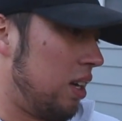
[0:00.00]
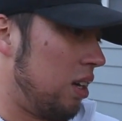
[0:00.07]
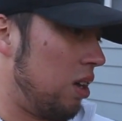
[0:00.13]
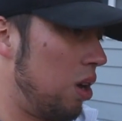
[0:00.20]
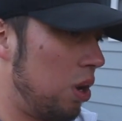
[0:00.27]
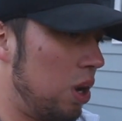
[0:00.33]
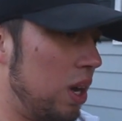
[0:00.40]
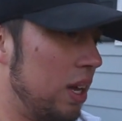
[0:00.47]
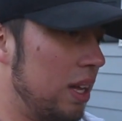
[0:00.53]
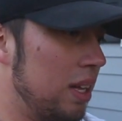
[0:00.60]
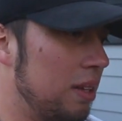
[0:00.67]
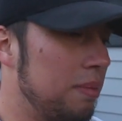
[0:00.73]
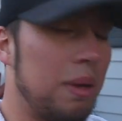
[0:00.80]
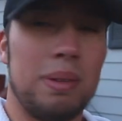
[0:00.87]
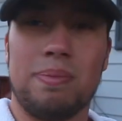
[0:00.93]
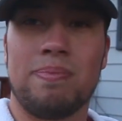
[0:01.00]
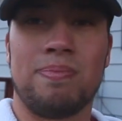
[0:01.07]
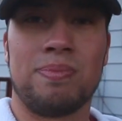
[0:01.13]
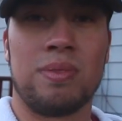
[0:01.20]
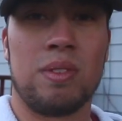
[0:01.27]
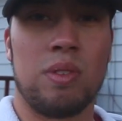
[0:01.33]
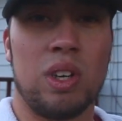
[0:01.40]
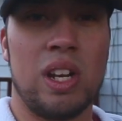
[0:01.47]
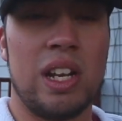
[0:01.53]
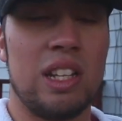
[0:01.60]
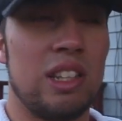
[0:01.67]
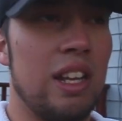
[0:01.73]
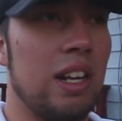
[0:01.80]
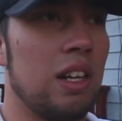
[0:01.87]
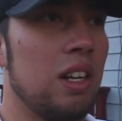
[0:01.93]
But we're gonna end
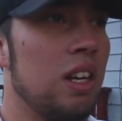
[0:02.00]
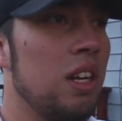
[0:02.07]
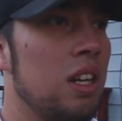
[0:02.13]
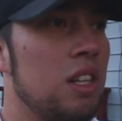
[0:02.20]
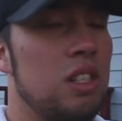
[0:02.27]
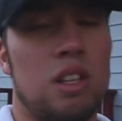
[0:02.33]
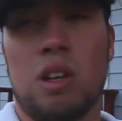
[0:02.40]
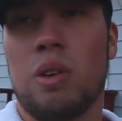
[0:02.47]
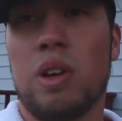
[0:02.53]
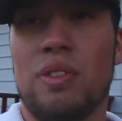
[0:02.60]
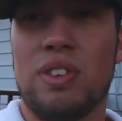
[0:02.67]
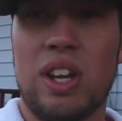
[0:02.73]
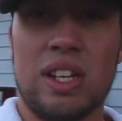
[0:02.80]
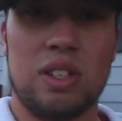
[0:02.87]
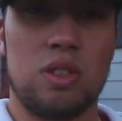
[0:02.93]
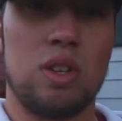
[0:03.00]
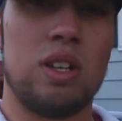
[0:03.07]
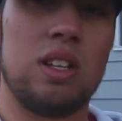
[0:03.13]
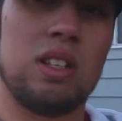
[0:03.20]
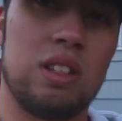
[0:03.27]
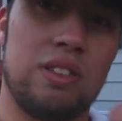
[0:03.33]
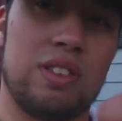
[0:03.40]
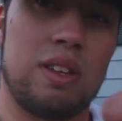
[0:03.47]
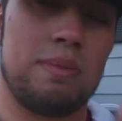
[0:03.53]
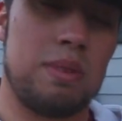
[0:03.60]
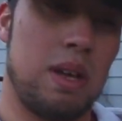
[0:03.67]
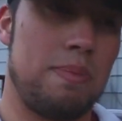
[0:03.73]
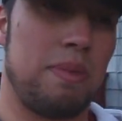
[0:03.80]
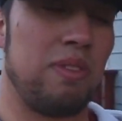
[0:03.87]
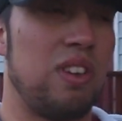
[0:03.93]
it there. So if you guys enjoyed, leave a thumbs
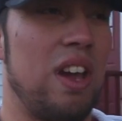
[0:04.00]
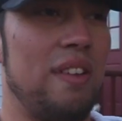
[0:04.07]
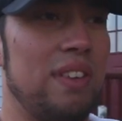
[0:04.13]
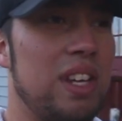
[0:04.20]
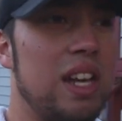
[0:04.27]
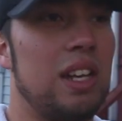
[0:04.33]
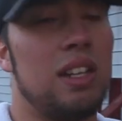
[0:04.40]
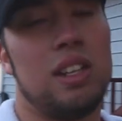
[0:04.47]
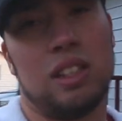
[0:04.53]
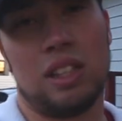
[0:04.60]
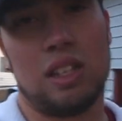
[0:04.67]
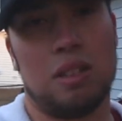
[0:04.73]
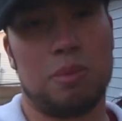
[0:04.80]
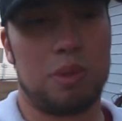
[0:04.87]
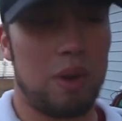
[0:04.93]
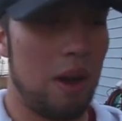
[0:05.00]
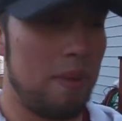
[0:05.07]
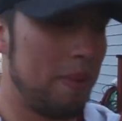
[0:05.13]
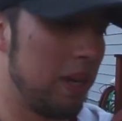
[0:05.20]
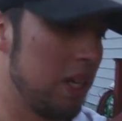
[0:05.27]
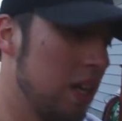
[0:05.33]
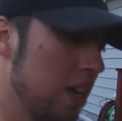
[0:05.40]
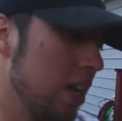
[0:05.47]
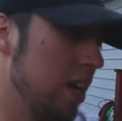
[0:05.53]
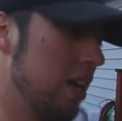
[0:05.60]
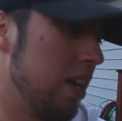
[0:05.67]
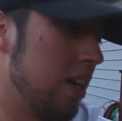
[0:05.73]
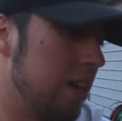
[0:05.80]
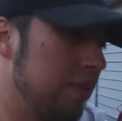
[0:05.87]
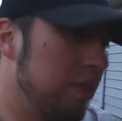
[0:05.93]
up. If you haven't yet, hit that subscribe button.
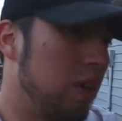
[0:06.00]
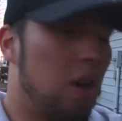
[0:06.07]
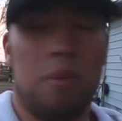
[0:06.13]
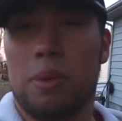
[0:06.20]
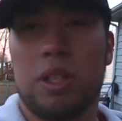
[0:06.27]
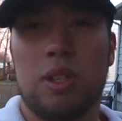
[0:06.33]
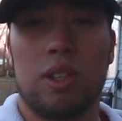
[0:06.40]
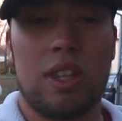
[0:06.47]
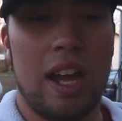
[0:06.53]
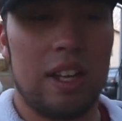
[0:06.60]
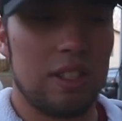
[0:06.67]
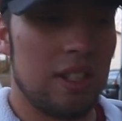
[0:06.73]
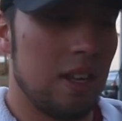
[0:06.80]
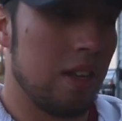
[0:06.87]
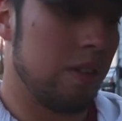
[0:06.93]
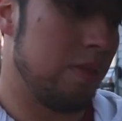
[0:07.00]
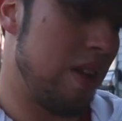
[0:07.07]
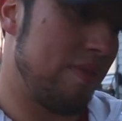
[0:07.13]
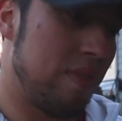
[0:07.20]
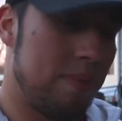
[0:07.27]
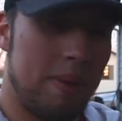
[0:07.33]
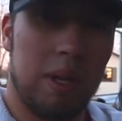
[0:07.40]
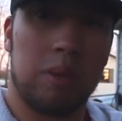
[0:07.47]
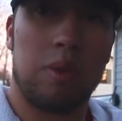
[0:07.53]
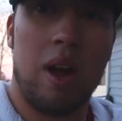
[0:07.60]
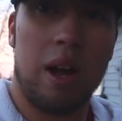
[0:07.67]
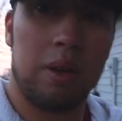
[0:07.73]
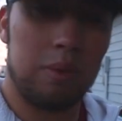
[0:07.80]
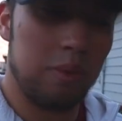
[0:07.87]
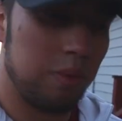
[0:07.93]
We're almost to 1,000. We have a big
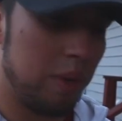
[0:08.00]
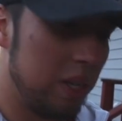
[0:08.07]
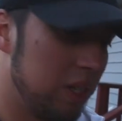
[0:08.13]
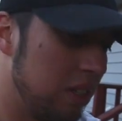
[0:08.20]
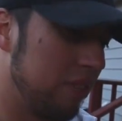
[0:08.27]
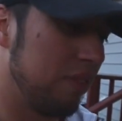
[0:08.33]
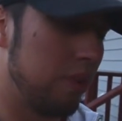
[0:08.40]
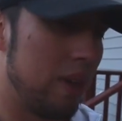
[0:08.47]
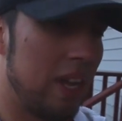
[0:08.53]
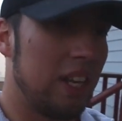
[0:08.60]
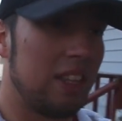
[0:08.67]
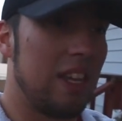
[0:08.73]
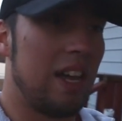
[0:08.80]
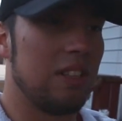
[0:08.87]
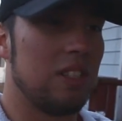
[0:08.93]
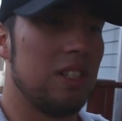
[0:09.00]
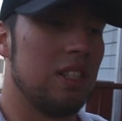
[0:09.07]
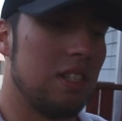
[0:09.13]
rod and reel giveaway at 1,000.